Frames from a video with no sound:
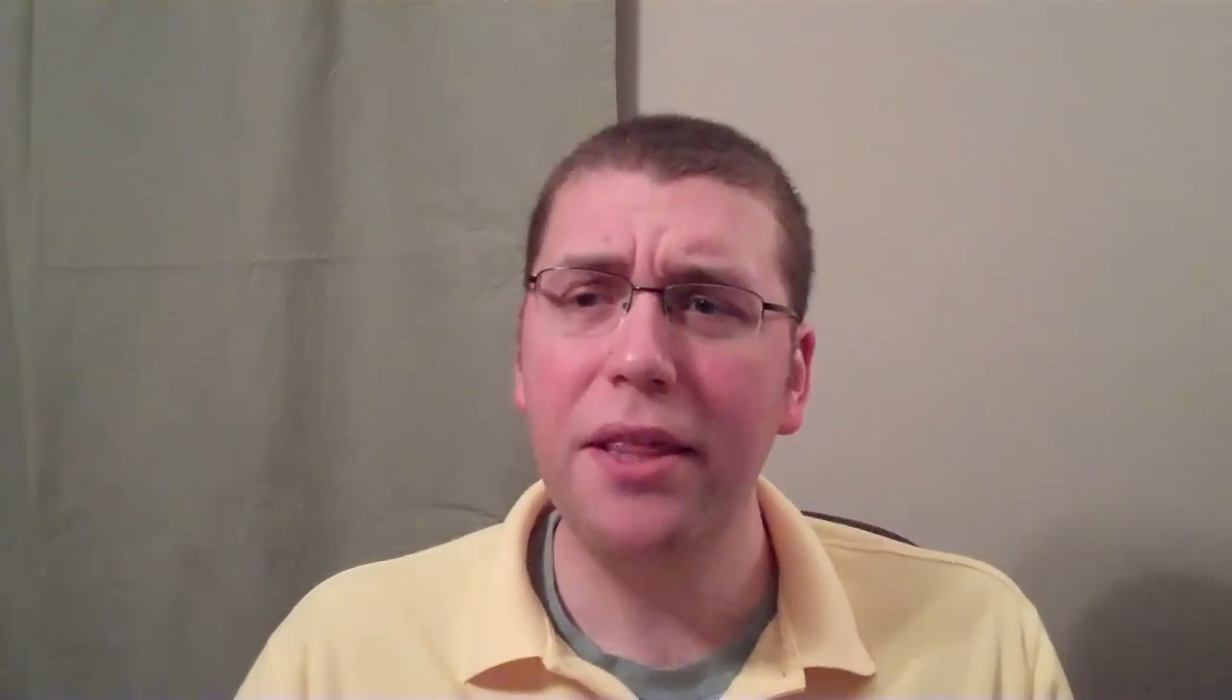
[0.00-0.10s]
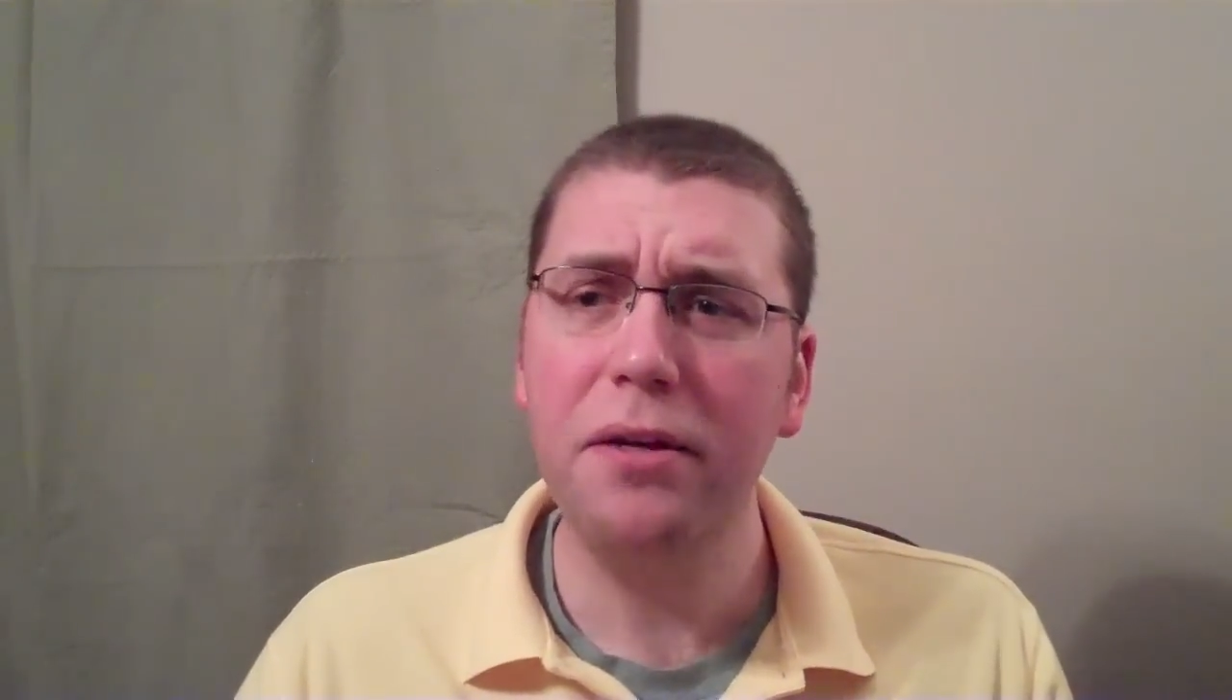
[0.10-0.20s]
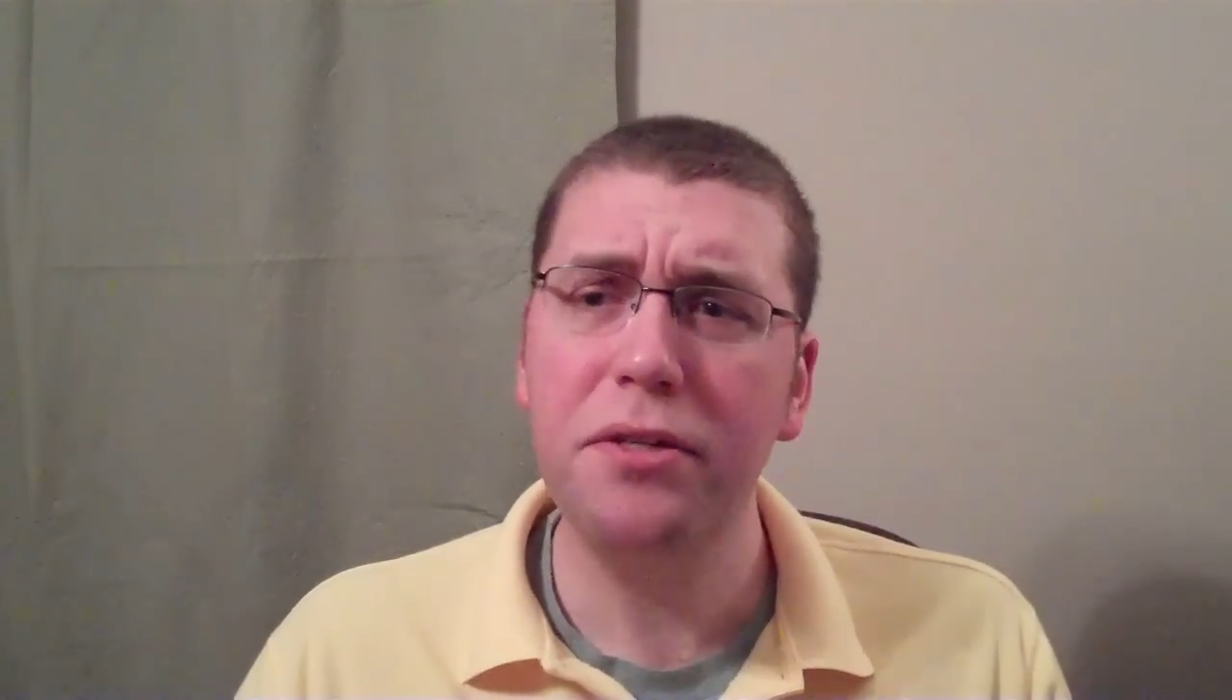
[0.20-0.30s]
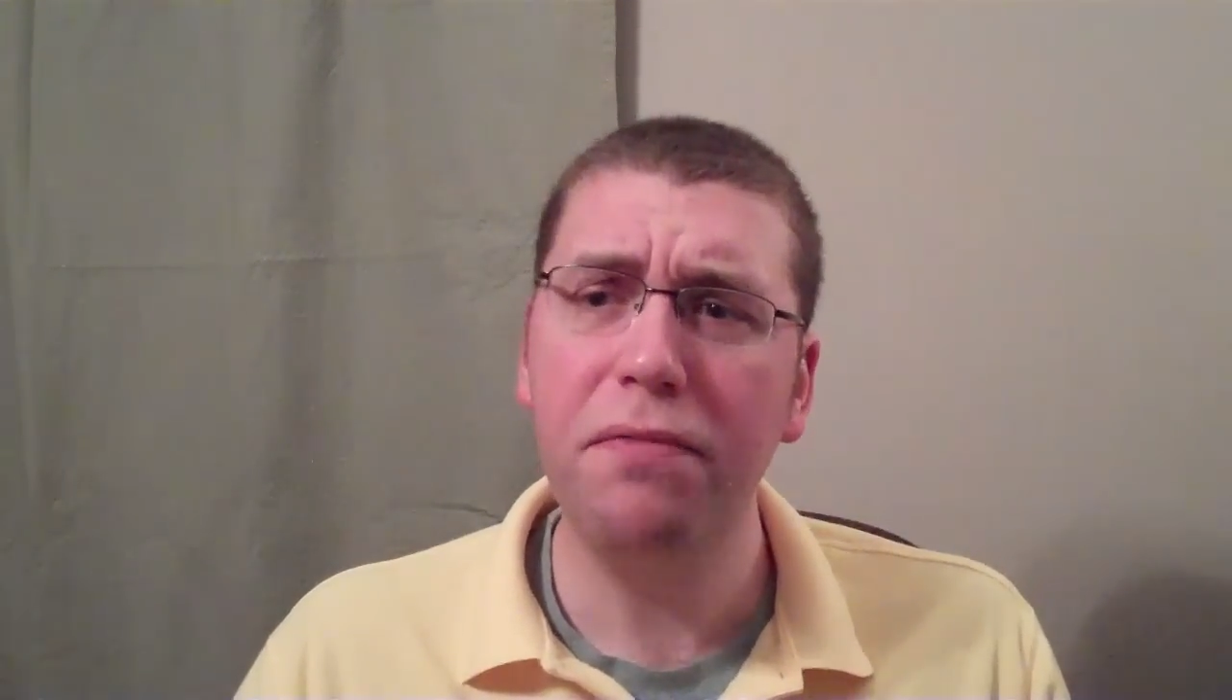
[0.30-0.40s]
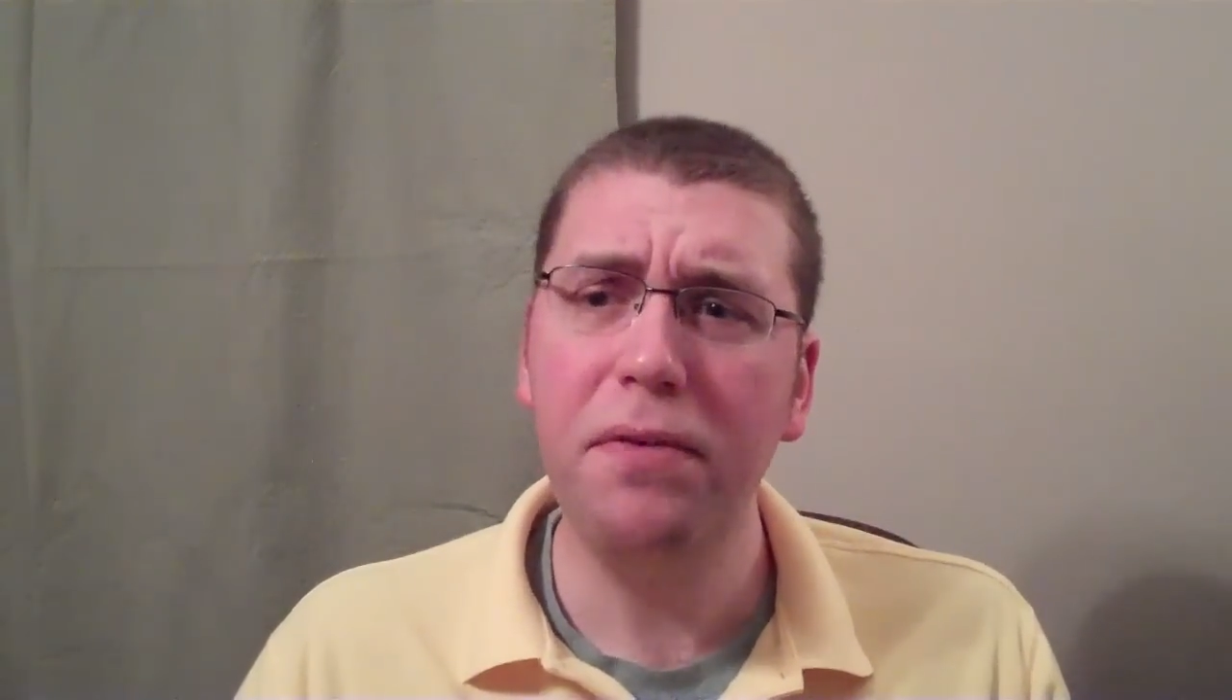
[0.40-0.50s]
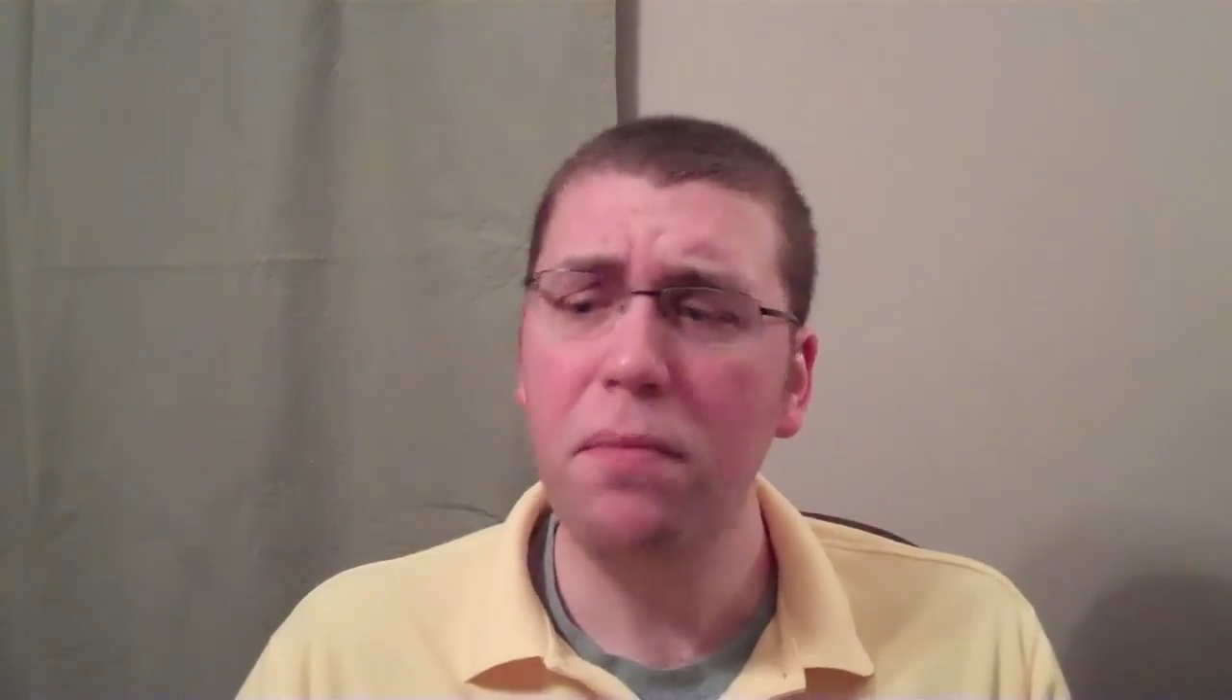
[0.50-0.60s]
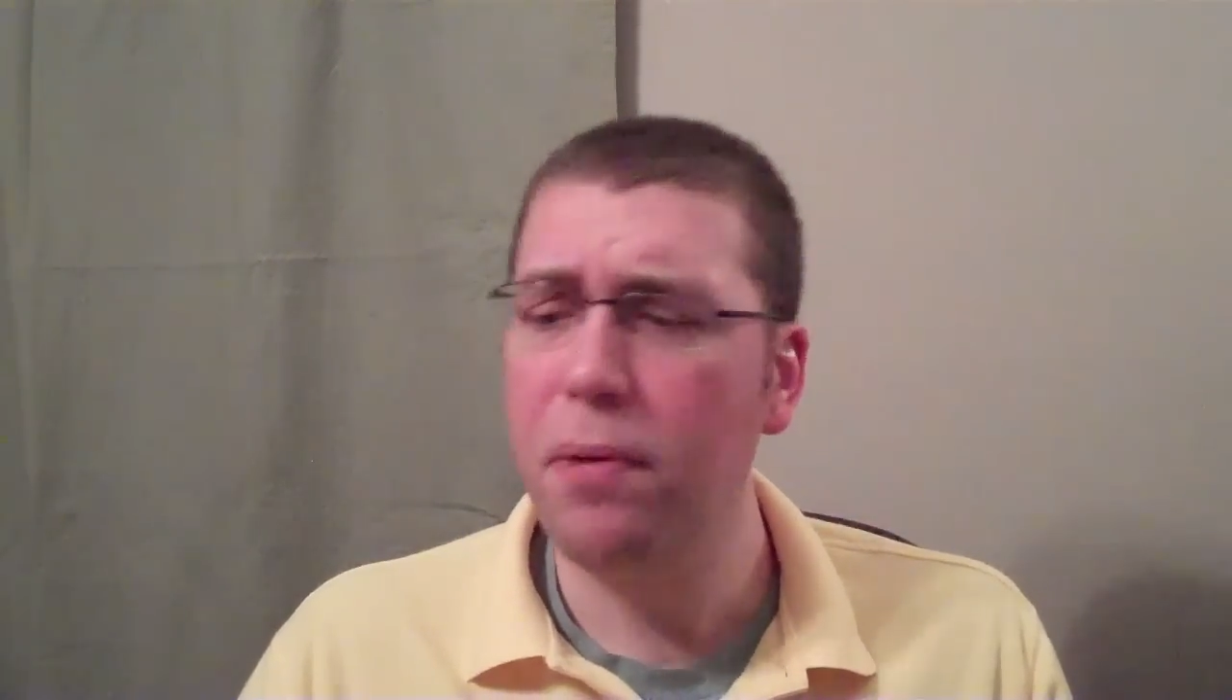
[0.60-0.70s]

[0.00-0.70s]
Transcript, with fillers: There's a few